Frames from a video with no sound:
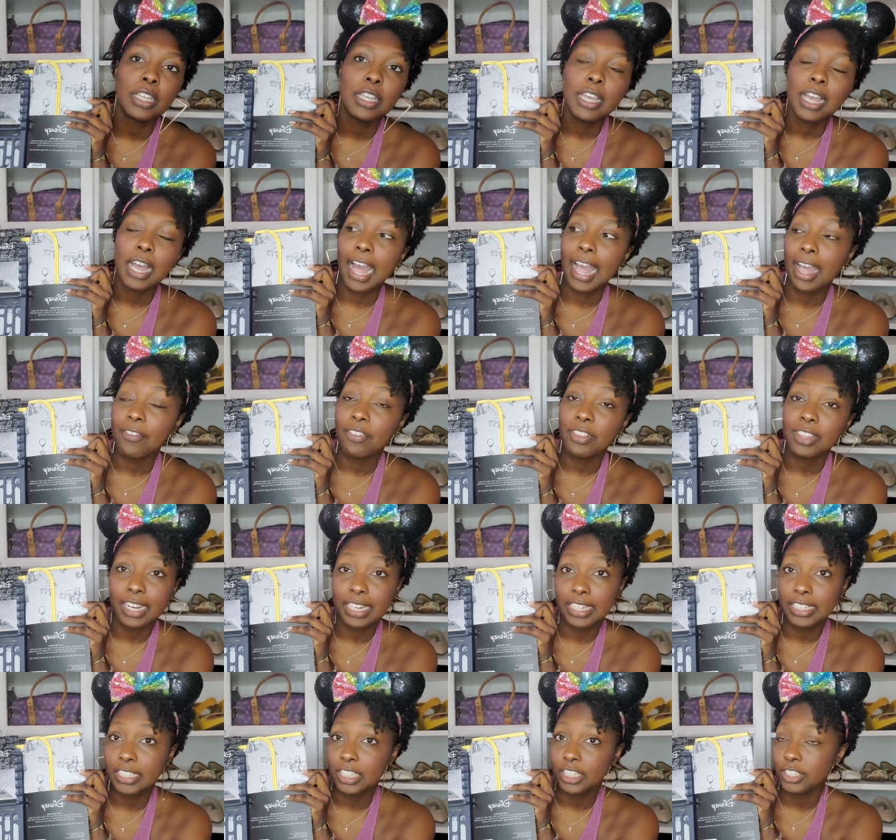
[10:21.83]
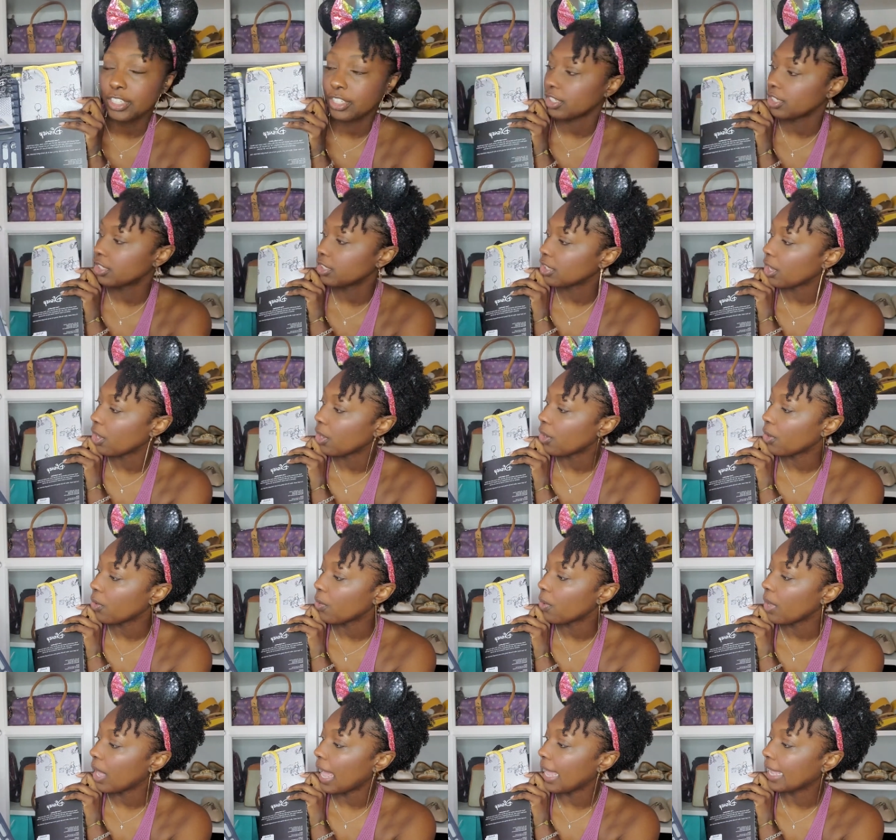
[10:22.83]
I have a lot of dishes,
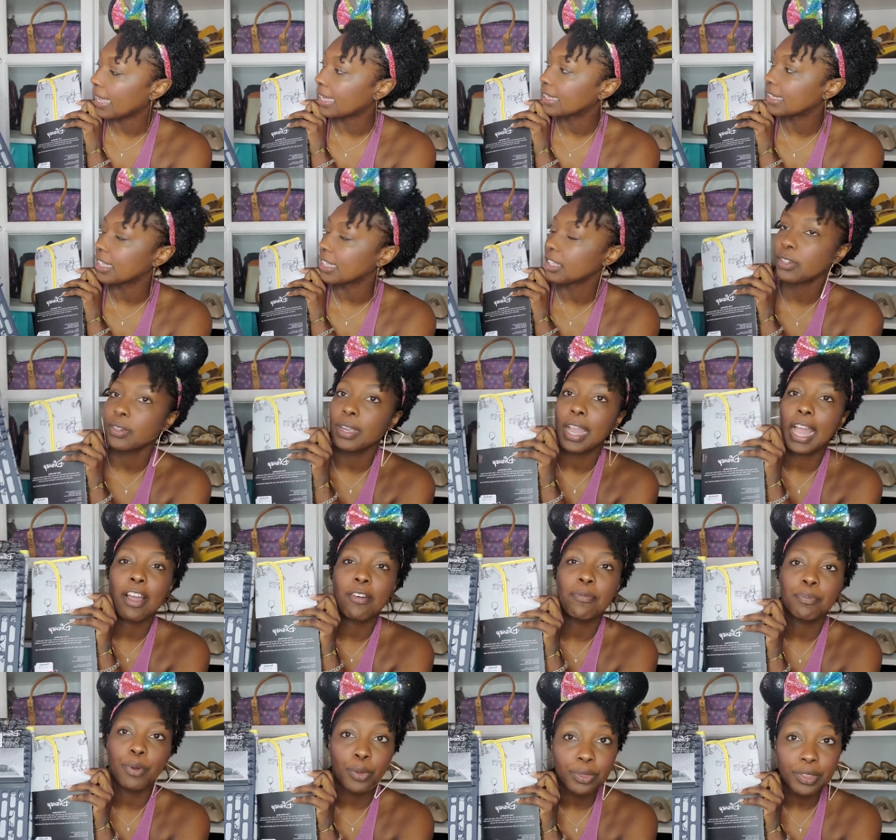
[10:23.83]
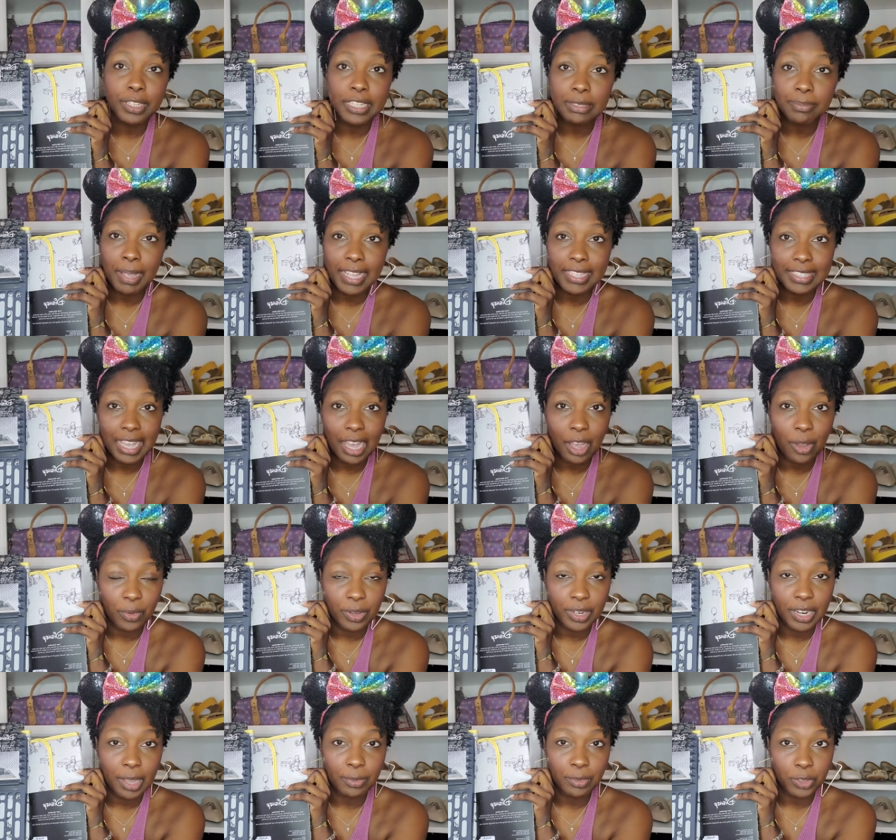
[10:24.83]
so I can either have both these mats out
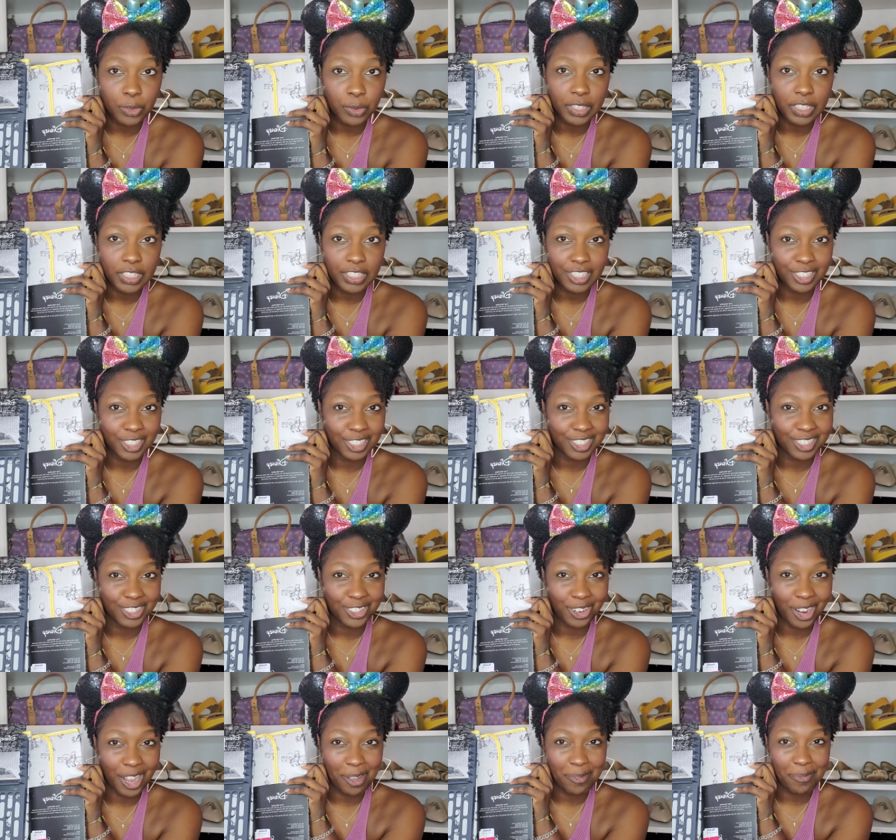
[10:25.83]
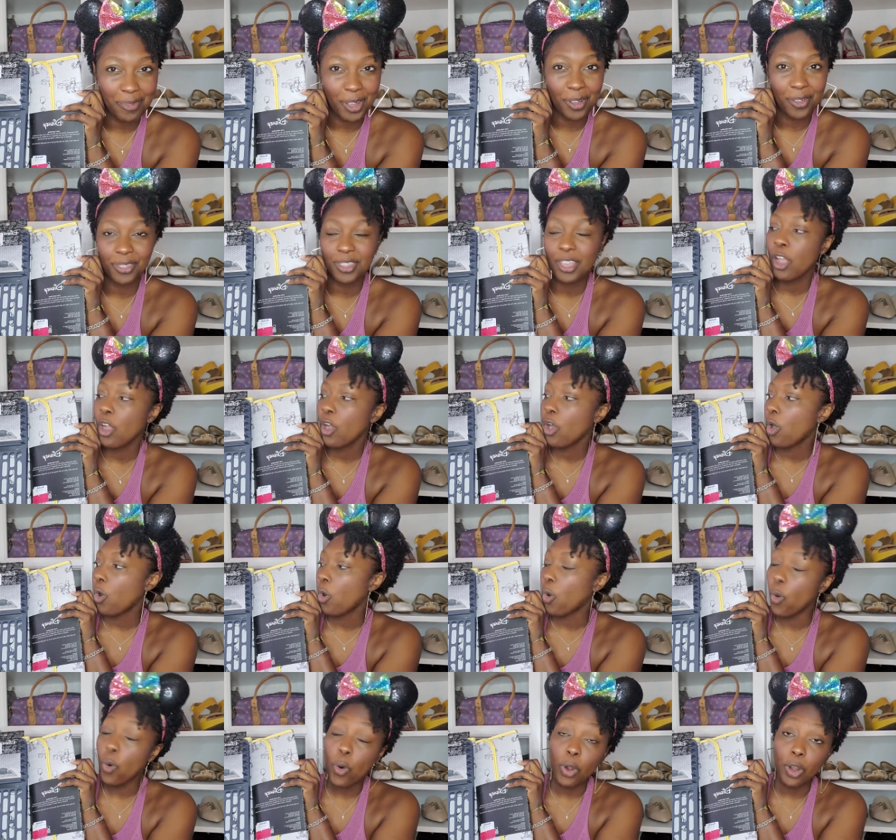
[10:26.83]
when I'm doing the dishes and dry them both,
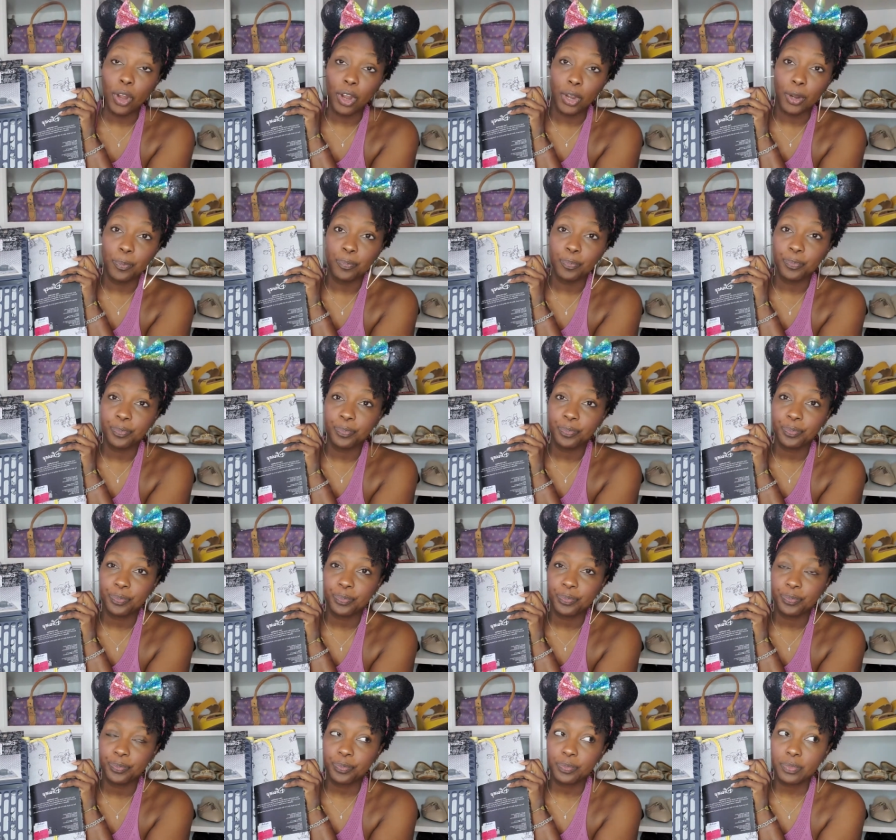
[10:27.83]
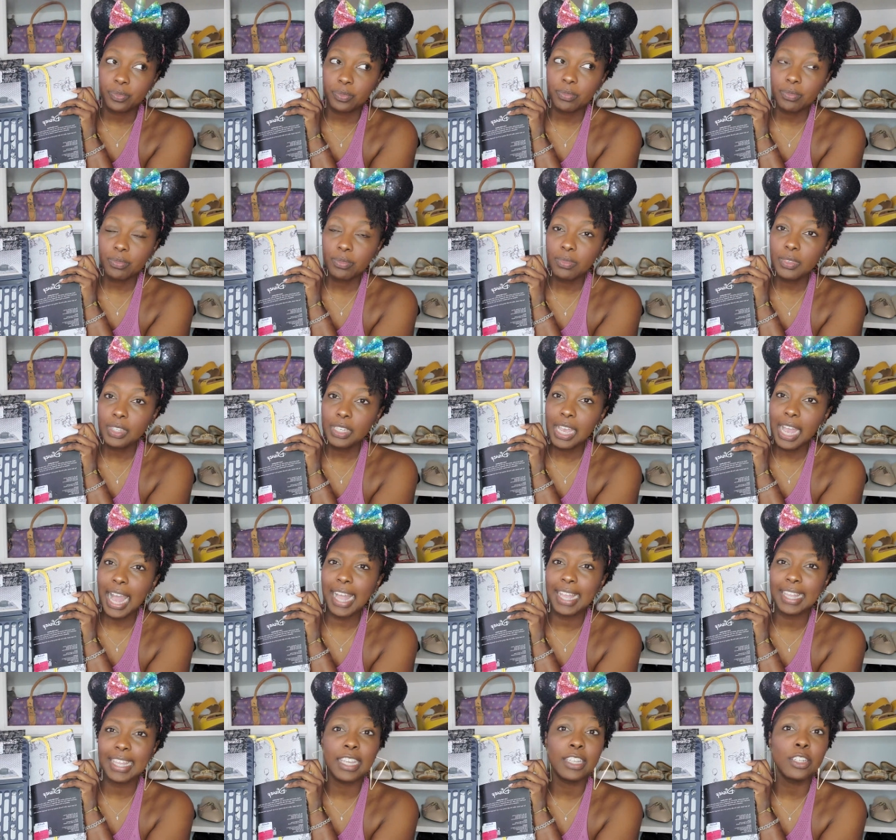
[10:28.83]
or
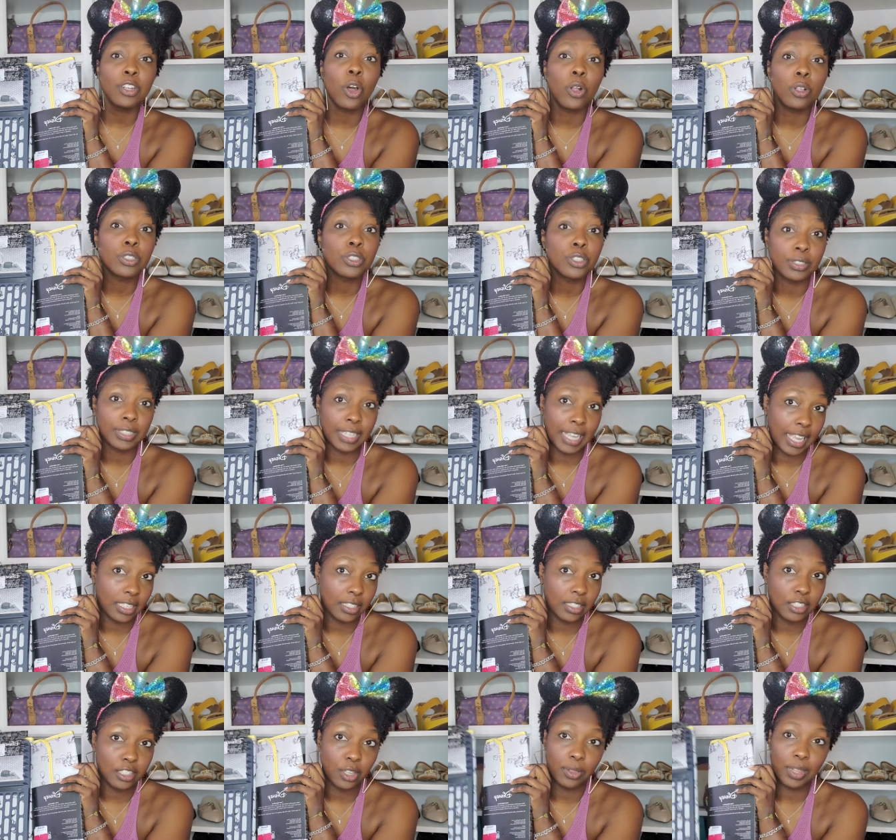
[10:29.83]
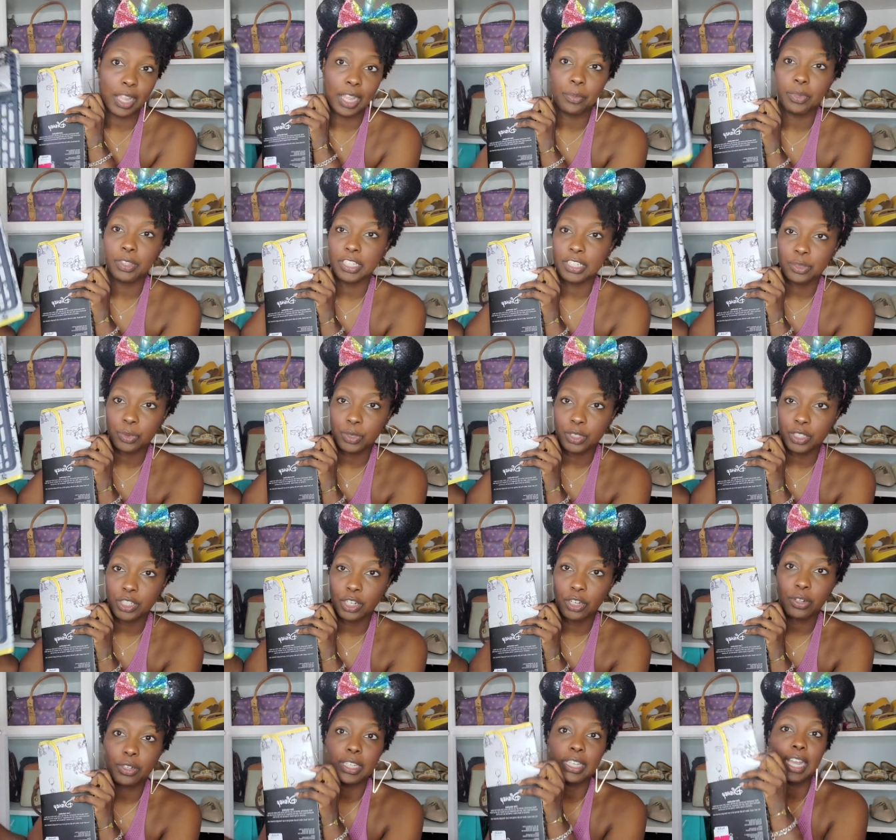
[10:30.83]
I can alternate. So like when this one's
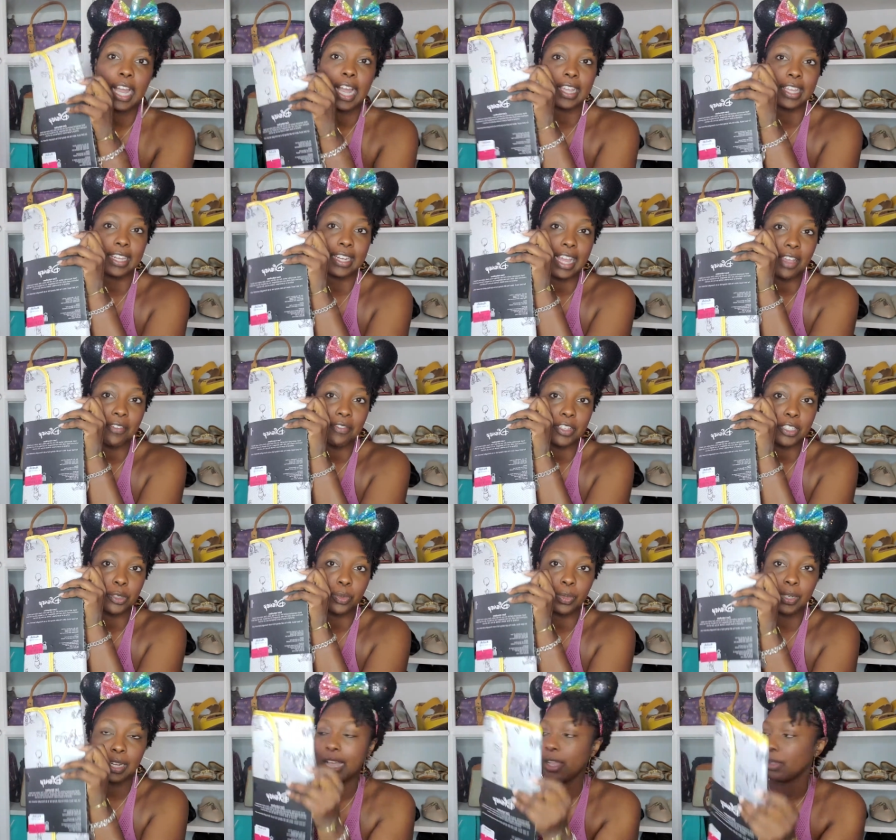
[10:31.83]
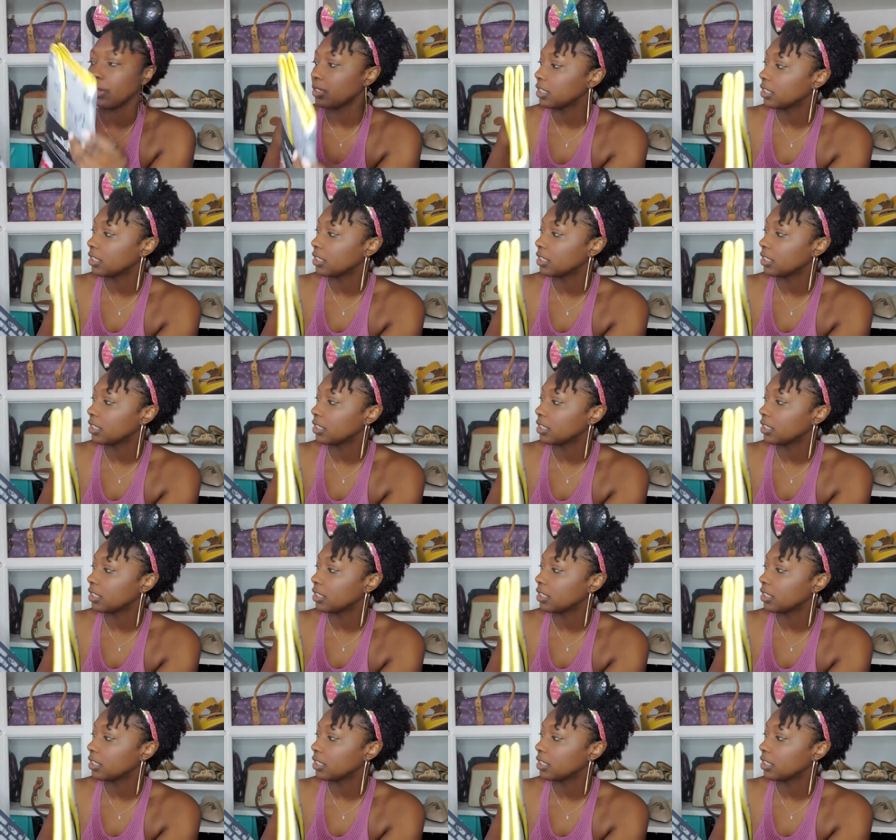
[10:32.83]
dirty, I can have this one out.